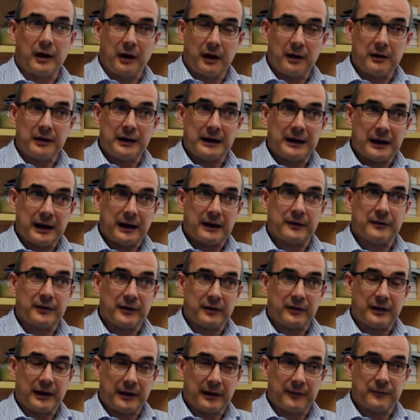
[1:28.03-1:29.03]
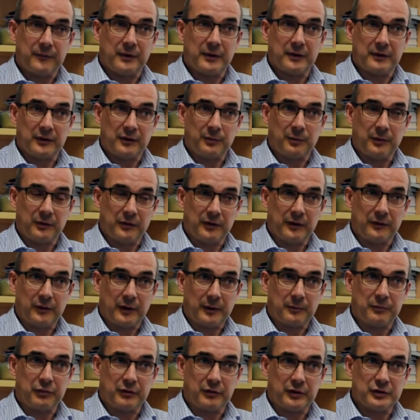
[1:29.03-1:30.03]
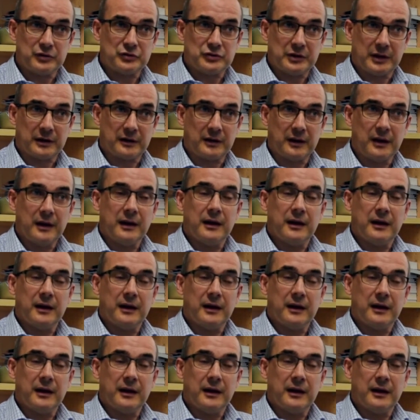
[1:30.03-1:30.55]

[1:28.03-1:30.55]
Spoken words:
only covers that very specific project.